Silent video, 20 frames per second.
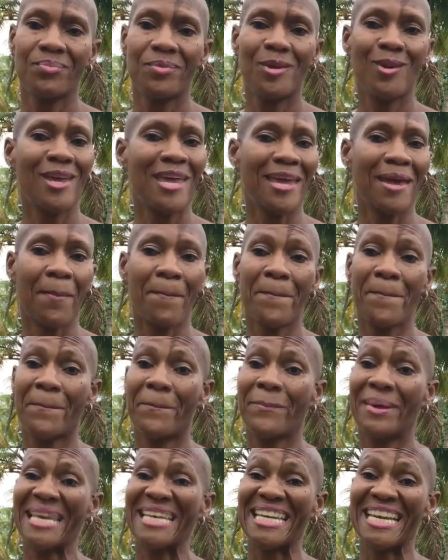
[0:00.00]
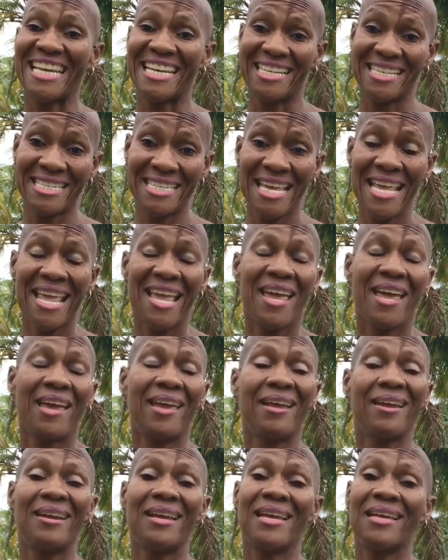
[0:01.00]
You can't beat it.
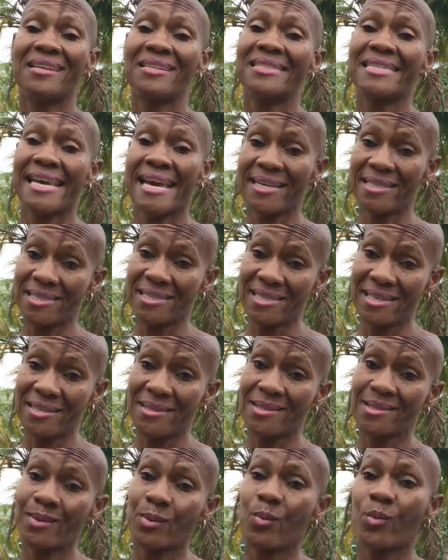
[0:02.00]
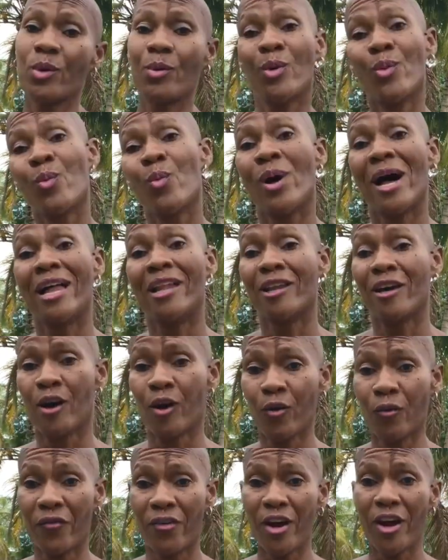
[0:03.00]
And in Texas, we were well
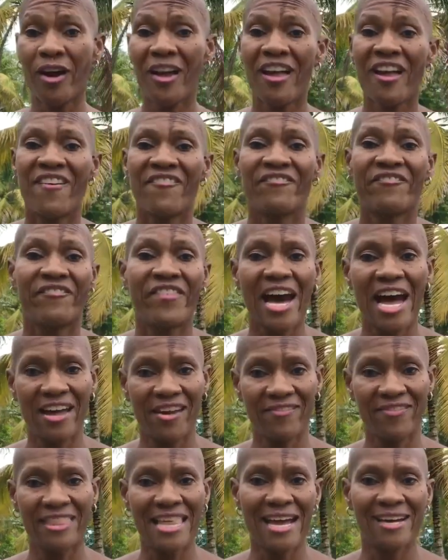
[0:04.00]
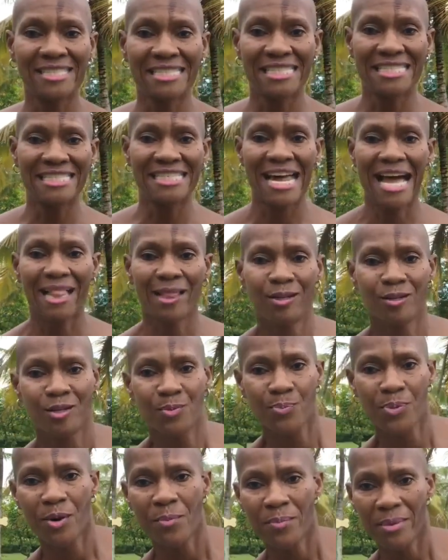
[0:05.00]
over
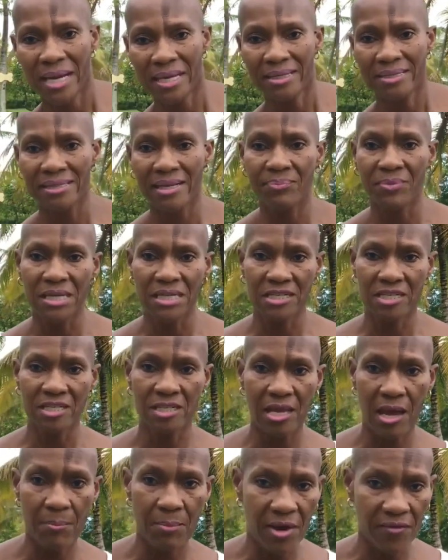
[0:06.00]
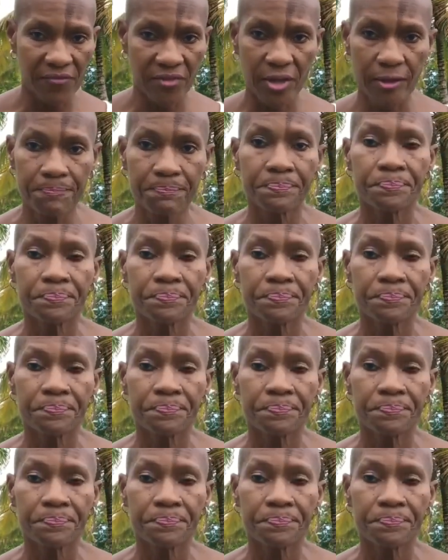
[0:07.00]
$5,000 per month. Something just got my foot.